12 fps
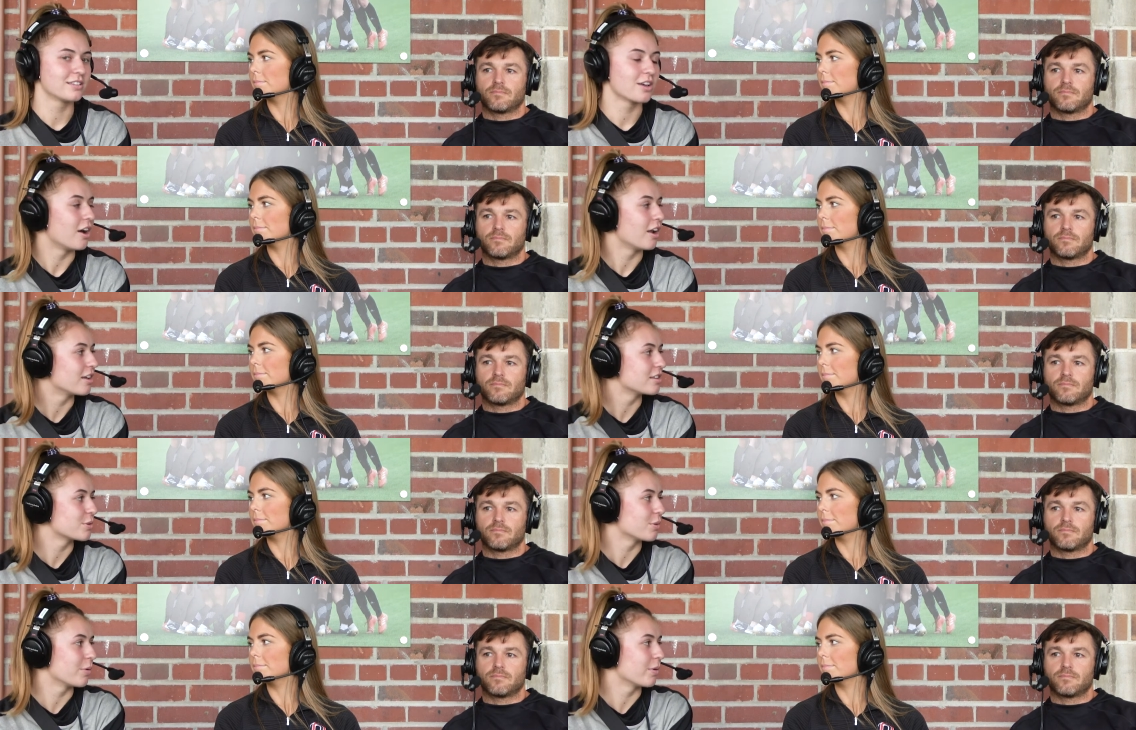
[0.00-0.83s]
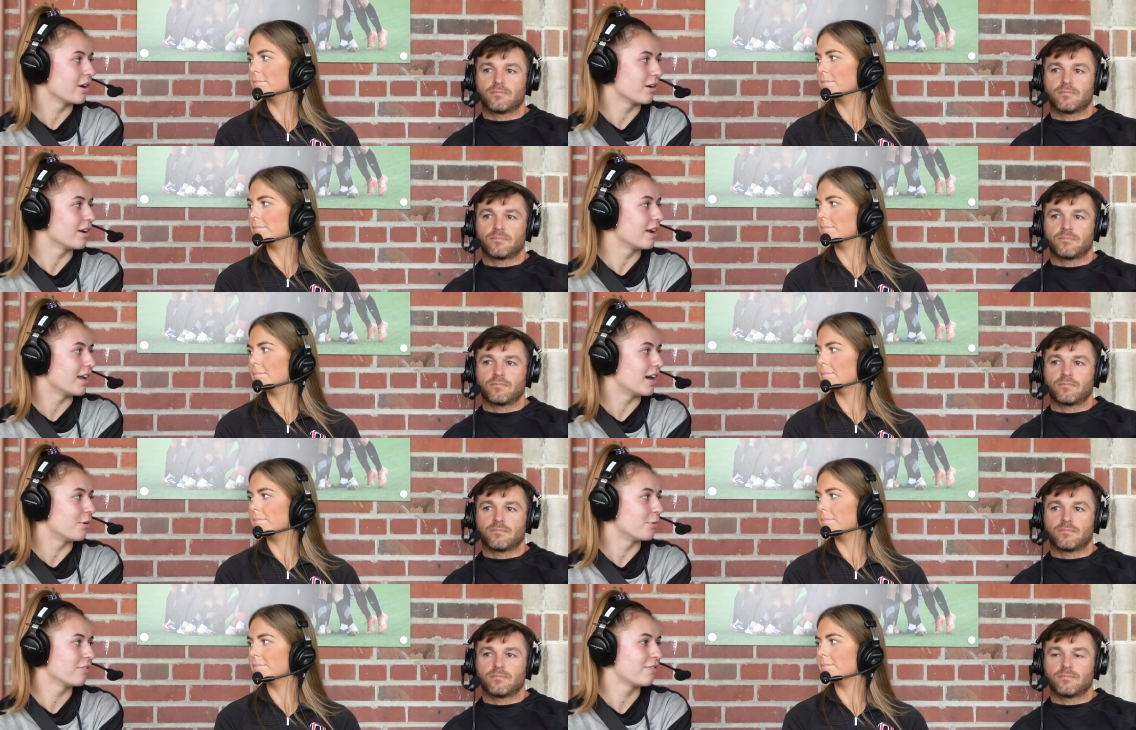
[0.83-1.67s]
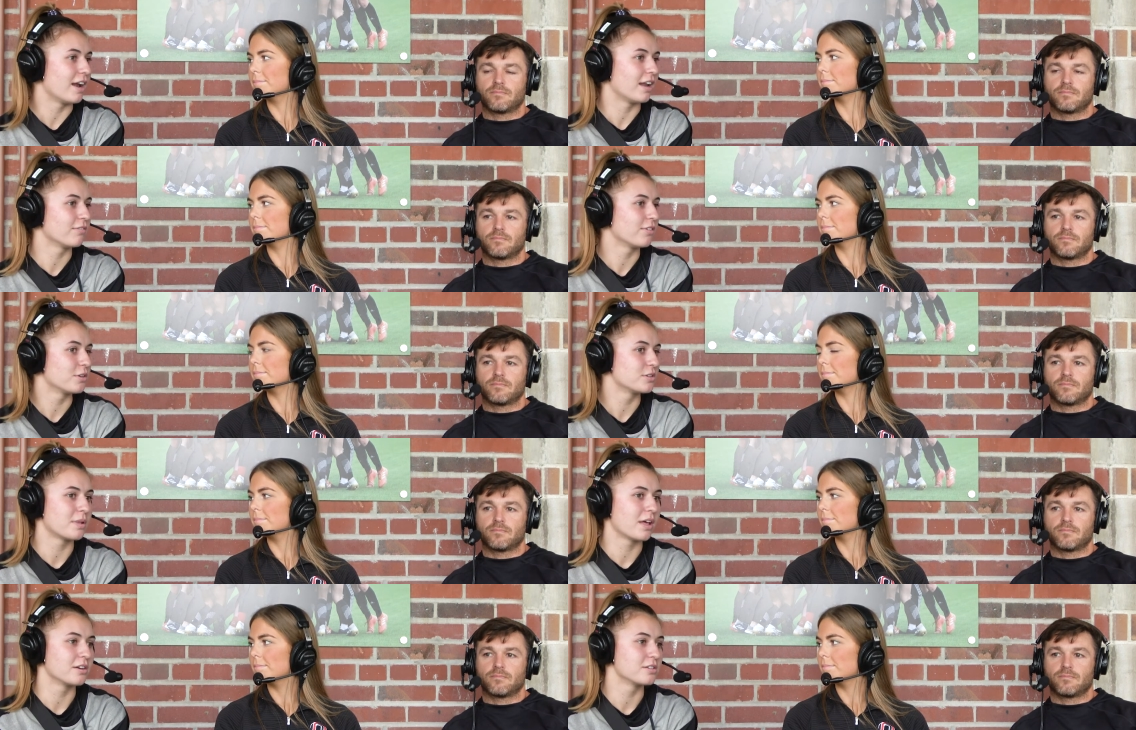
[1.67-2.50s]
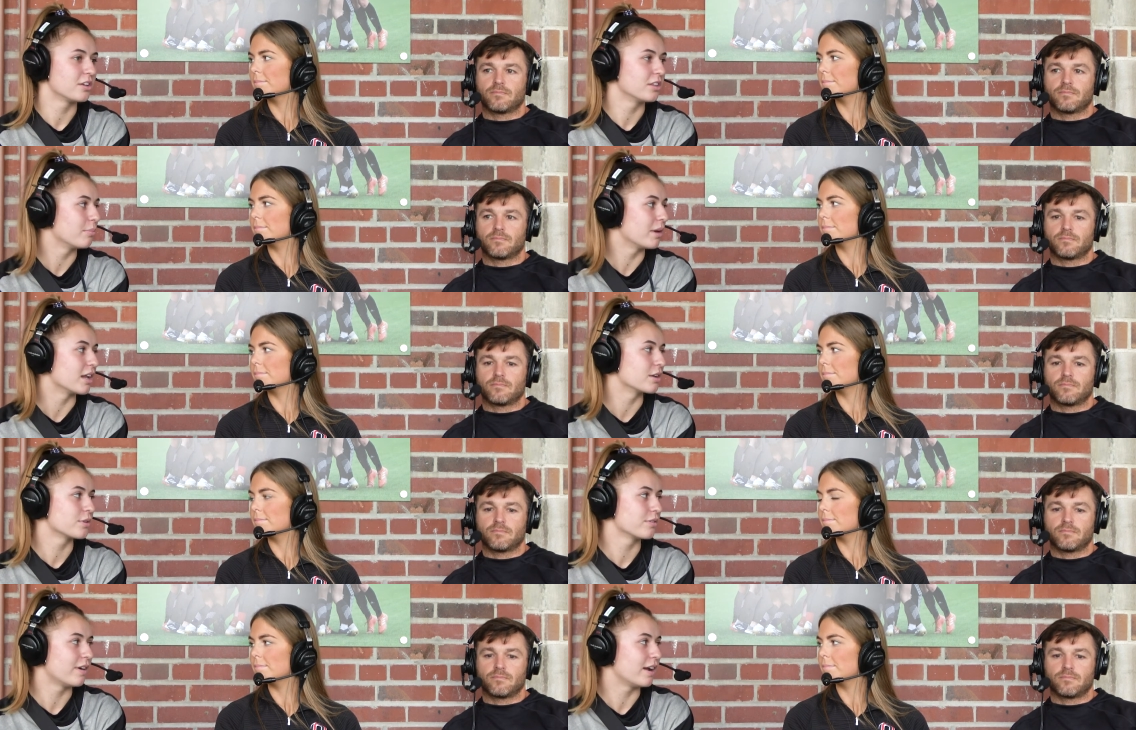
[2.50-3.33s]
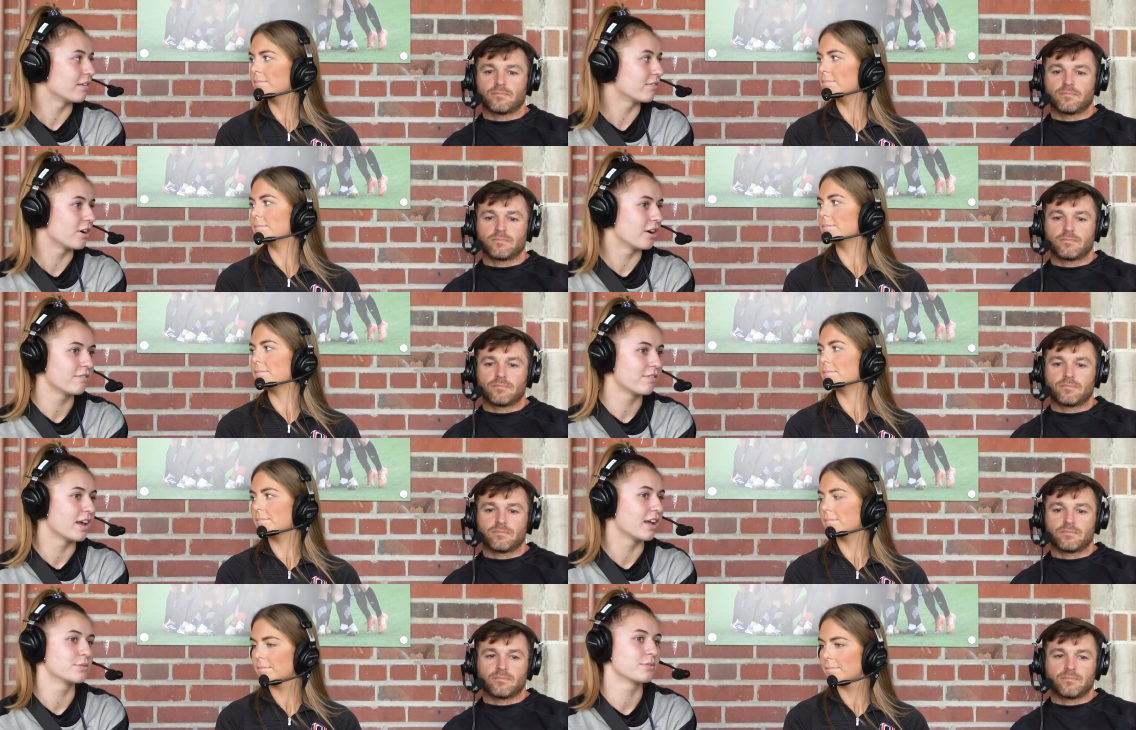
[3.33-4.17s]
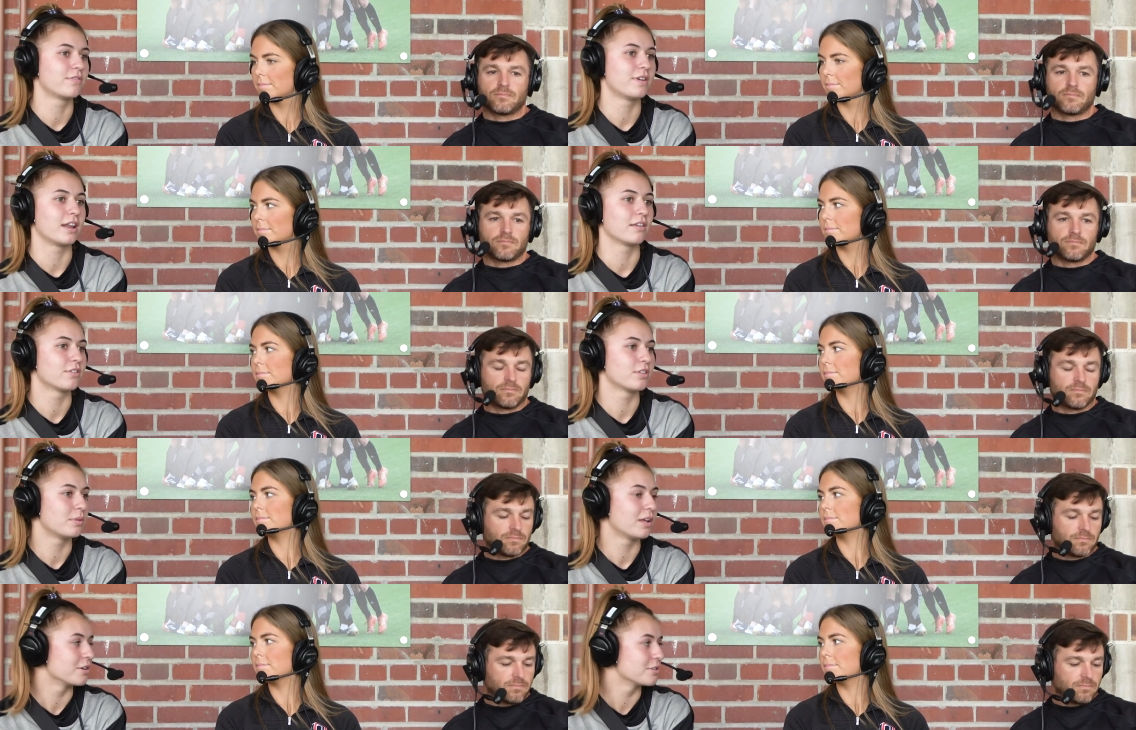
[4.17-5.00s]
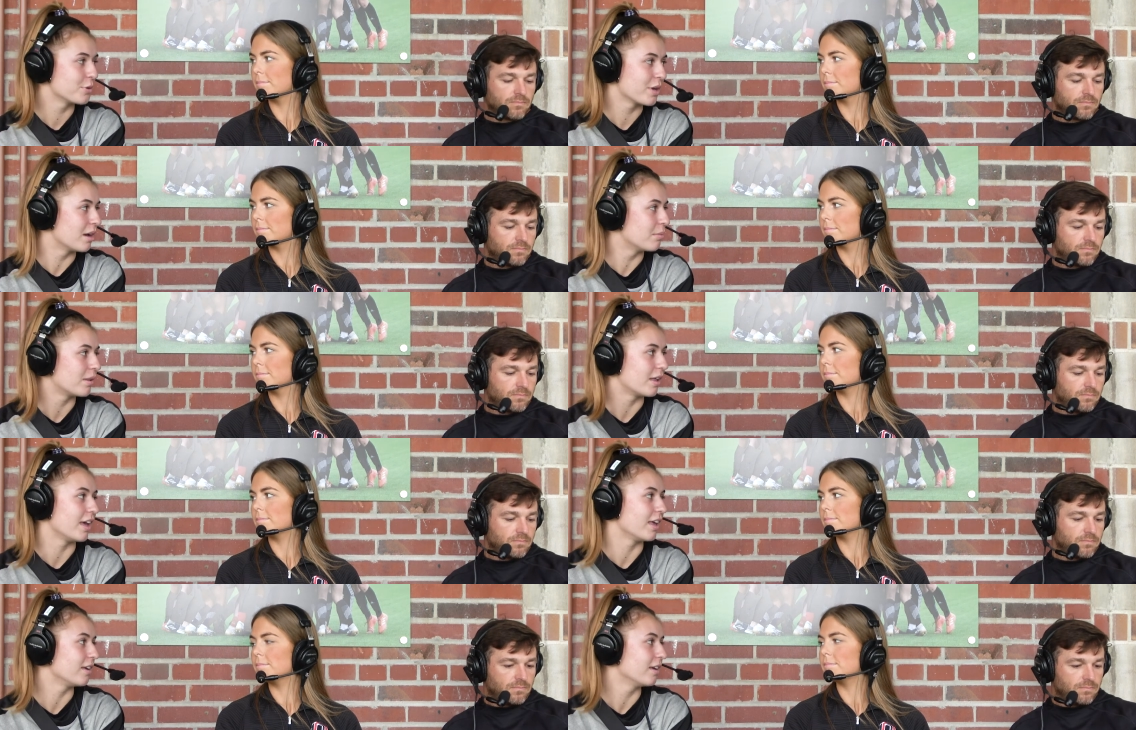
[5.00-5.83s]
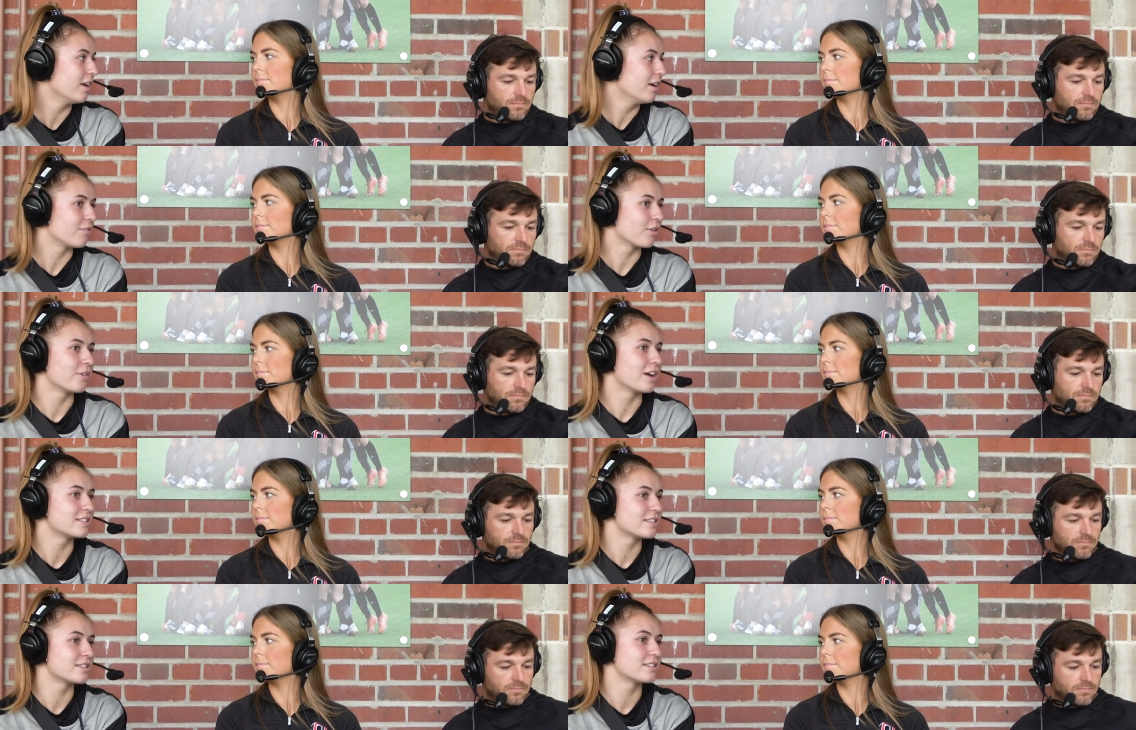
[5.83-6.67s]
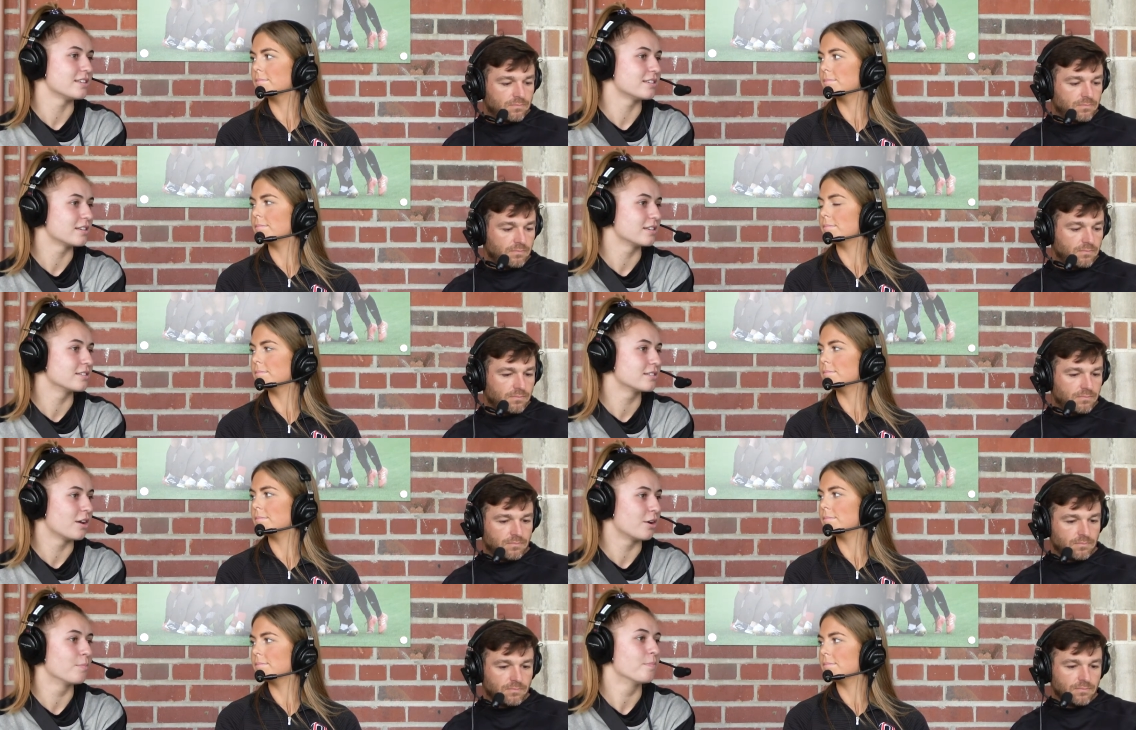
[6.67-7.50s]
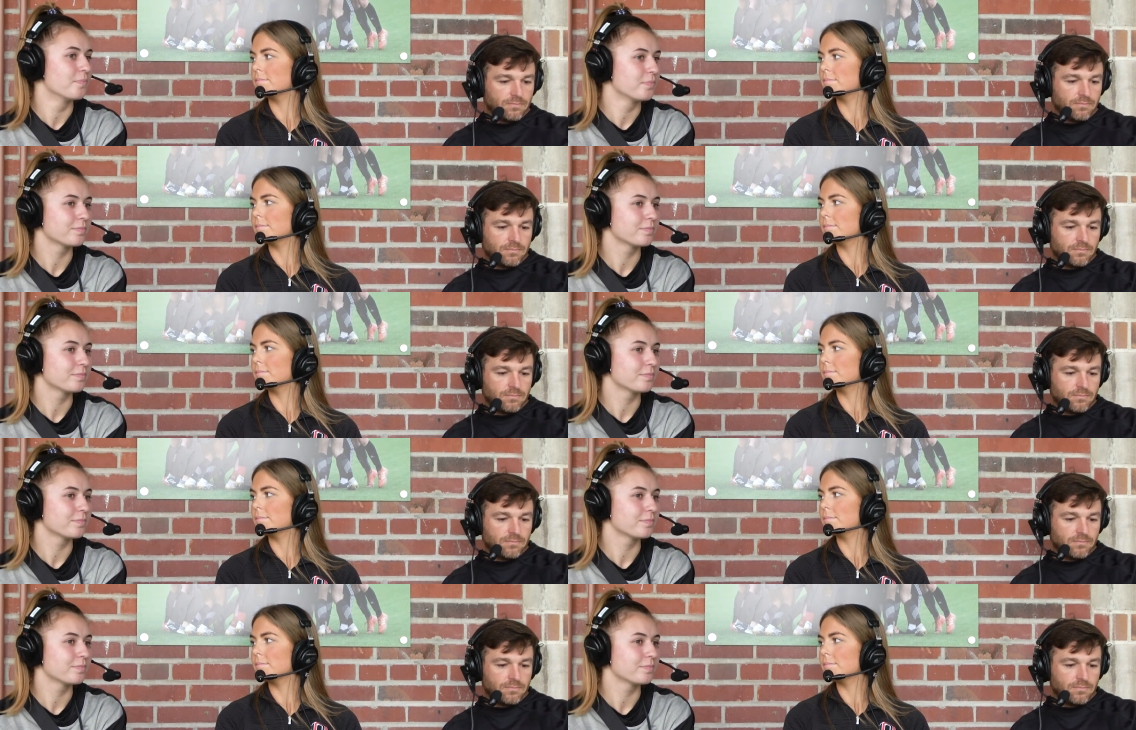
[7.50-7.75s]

Speaker 1: has gotten us to where we are right now. We're fighting for those players on the bench. We're fighting for our fans. We're fighting for the players who can't play for the rest of the season. So